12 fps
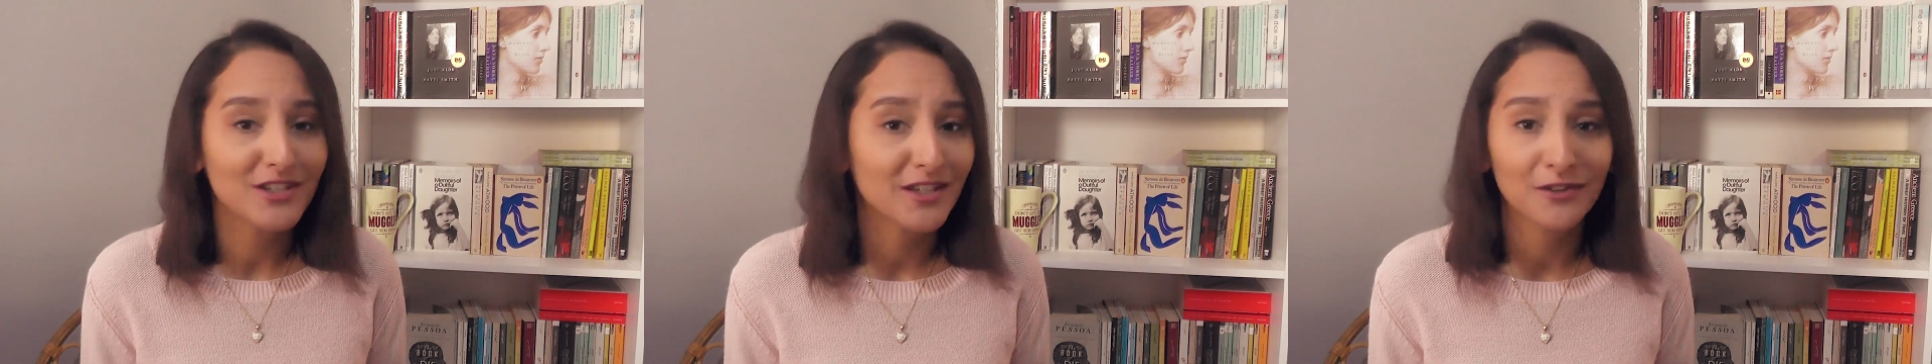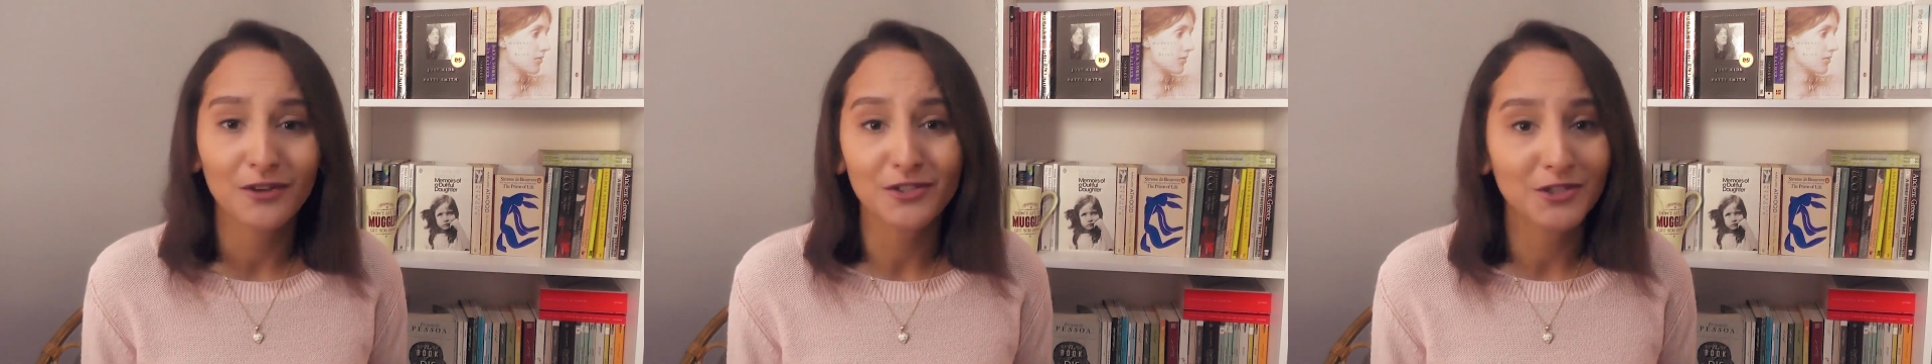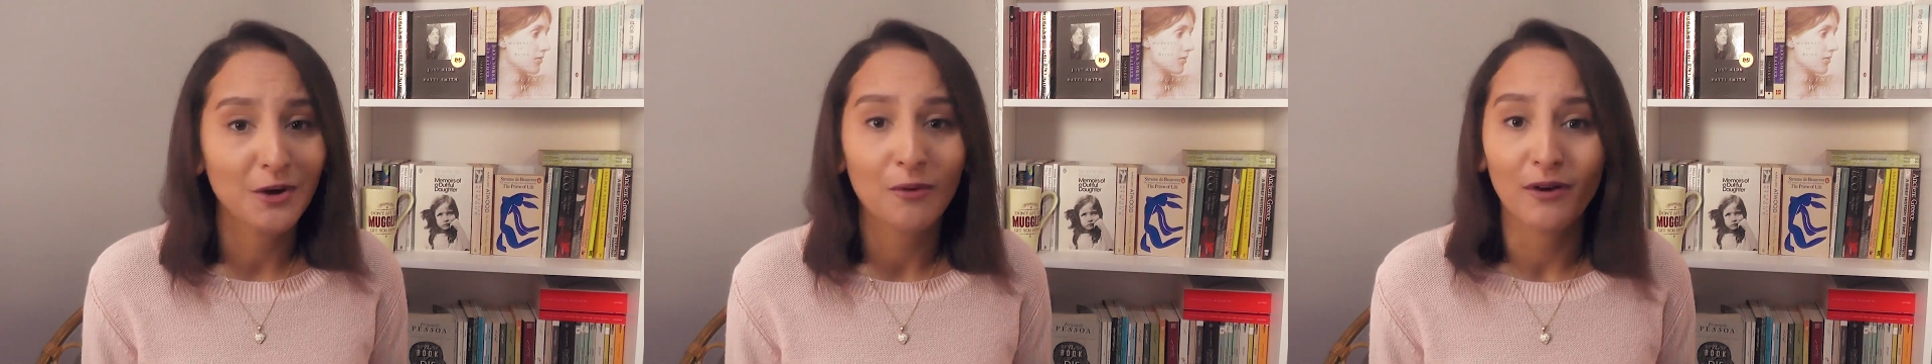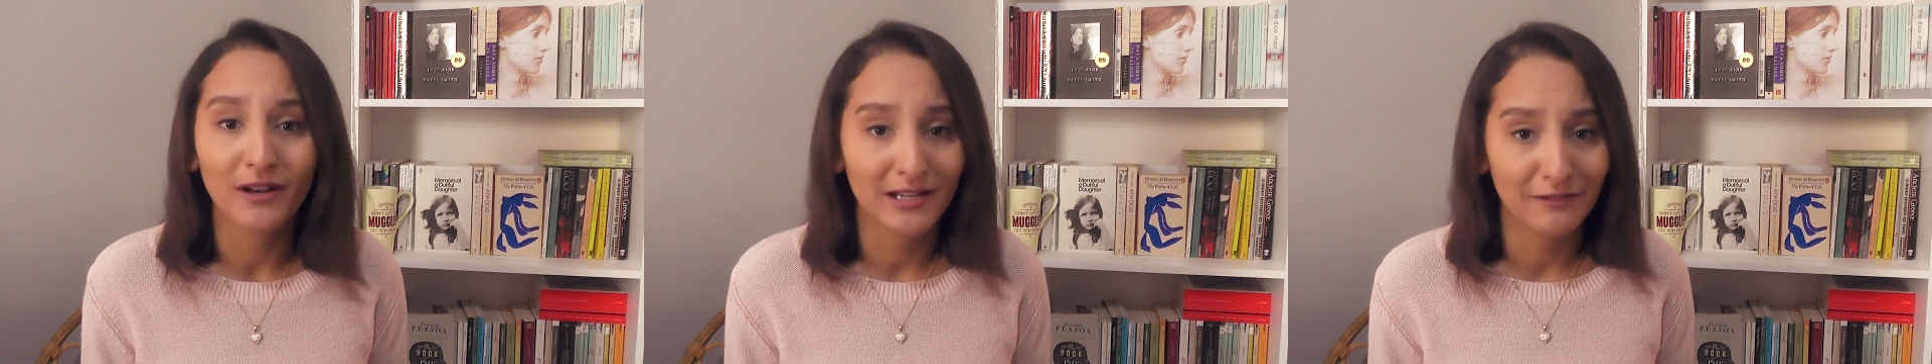cannot go
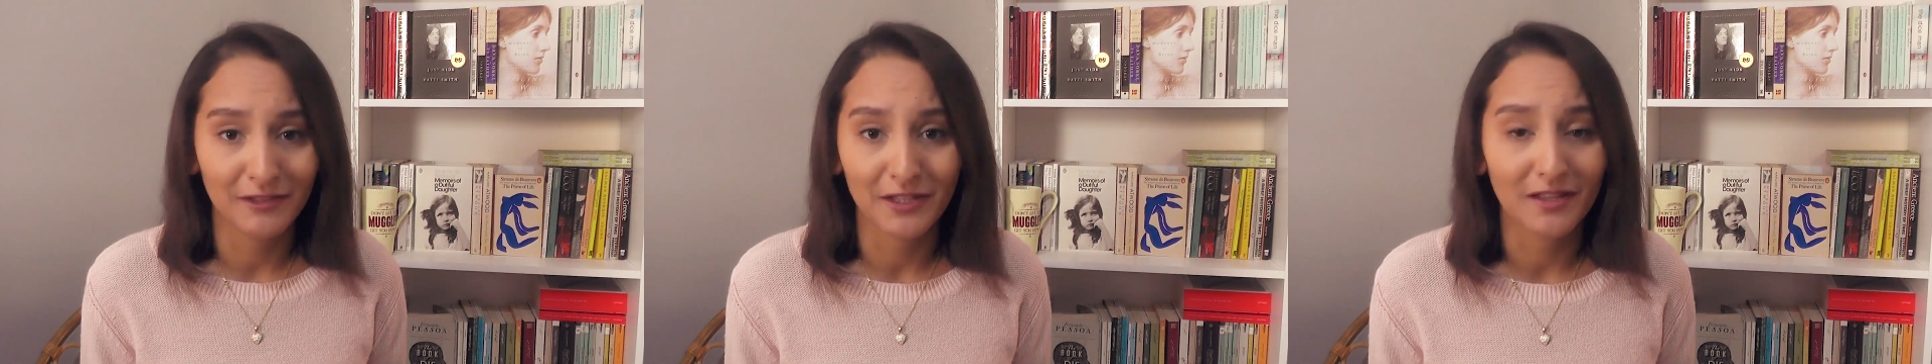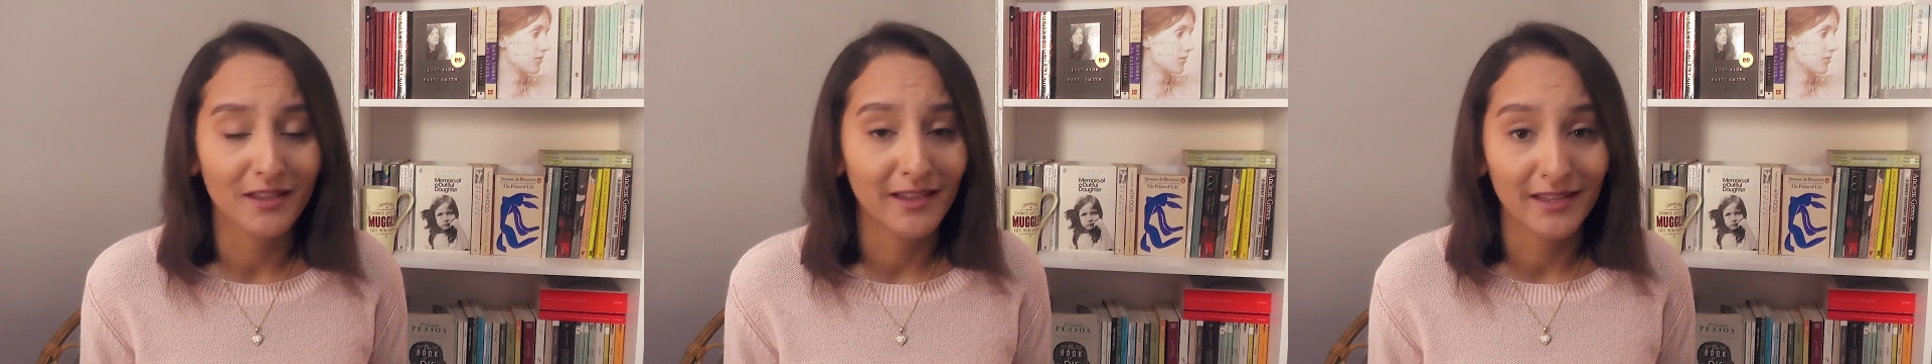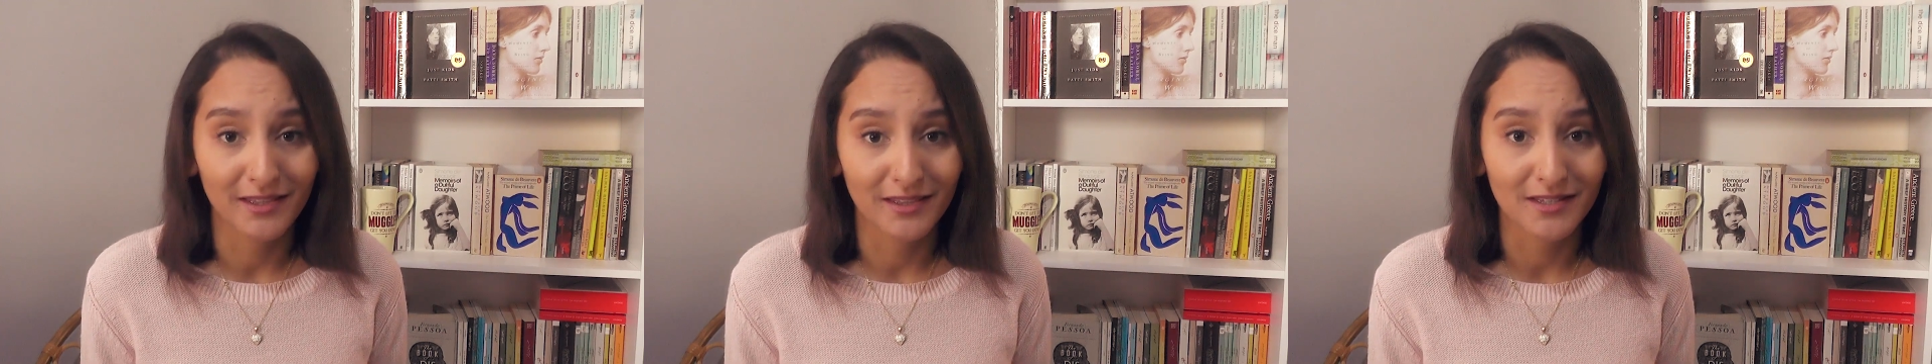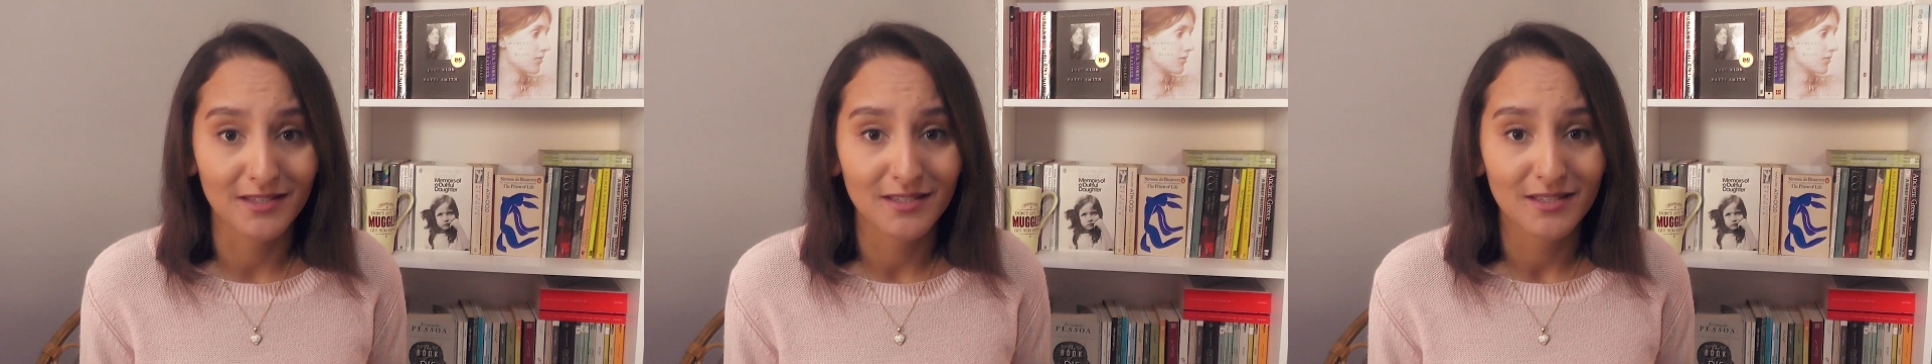on living like
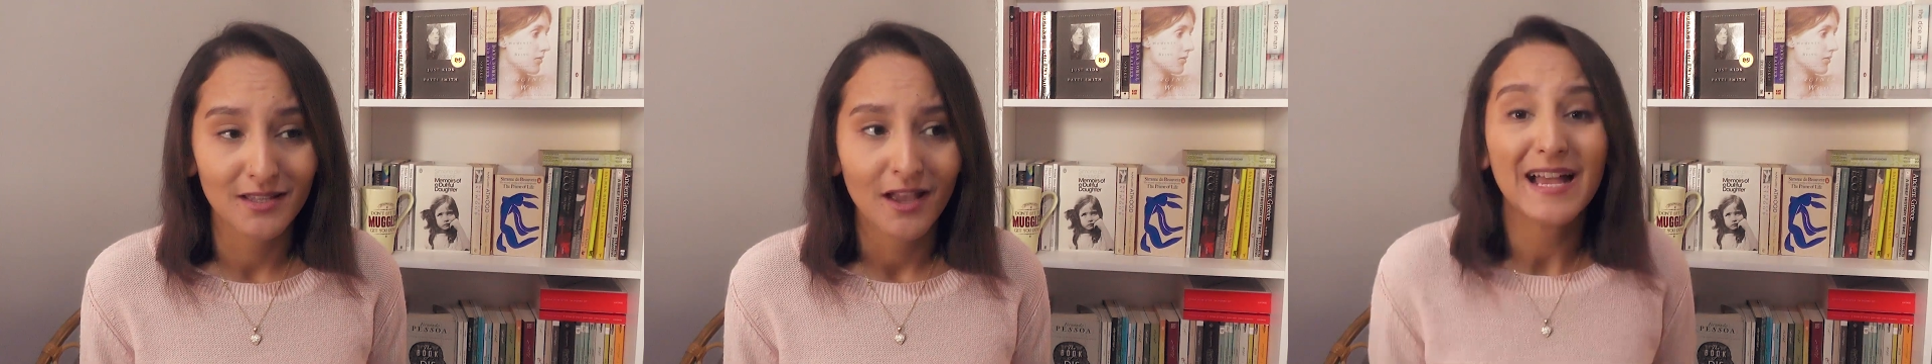this.